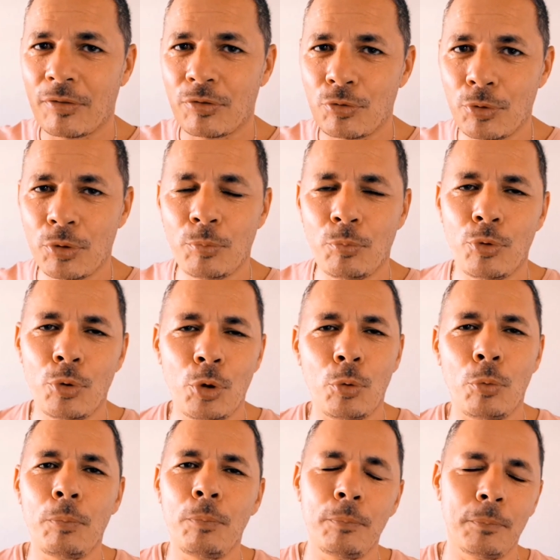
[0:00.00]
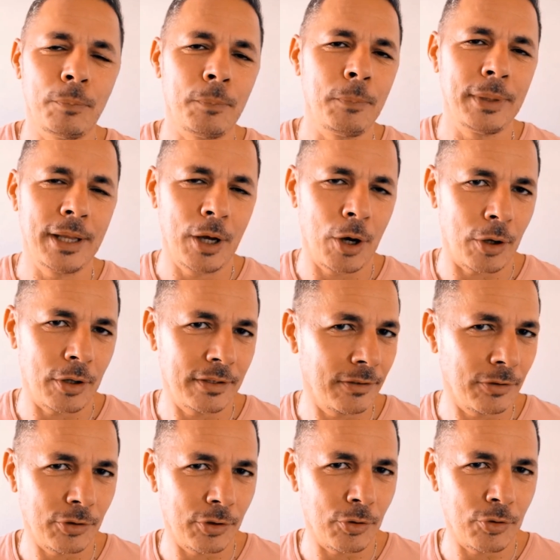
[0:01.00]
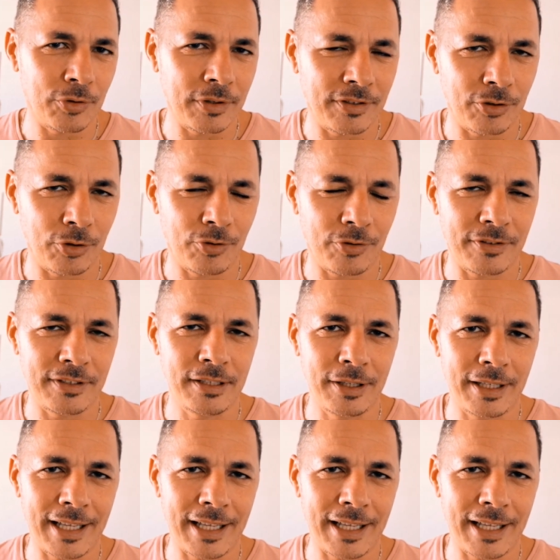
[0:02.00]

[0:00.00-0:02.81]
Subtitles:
3 Pro. The Argus 2 is used in the